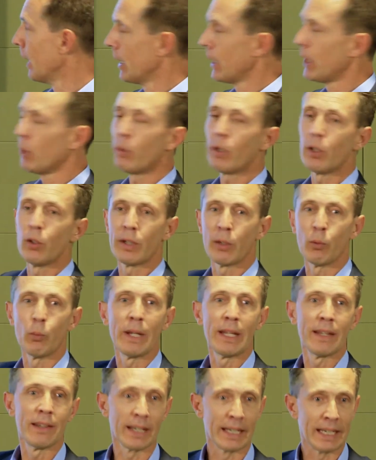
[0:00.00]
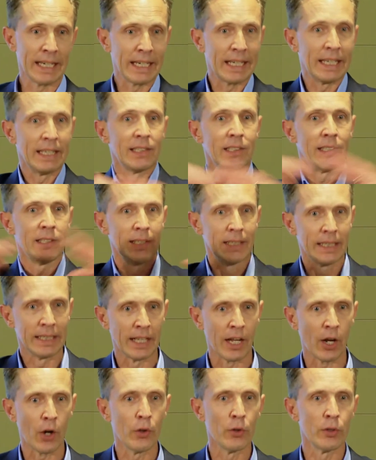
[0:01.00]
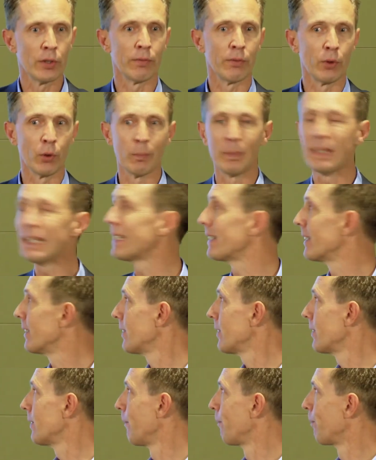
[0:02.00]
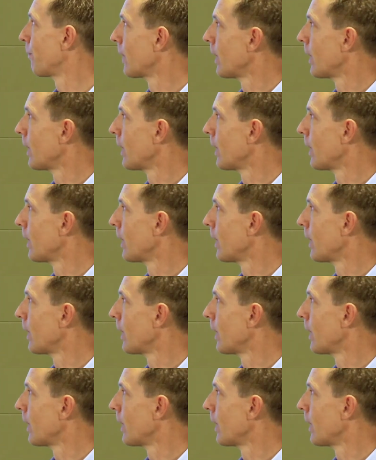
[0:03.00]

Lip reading: you want to look at where the kink is in the hose of your business,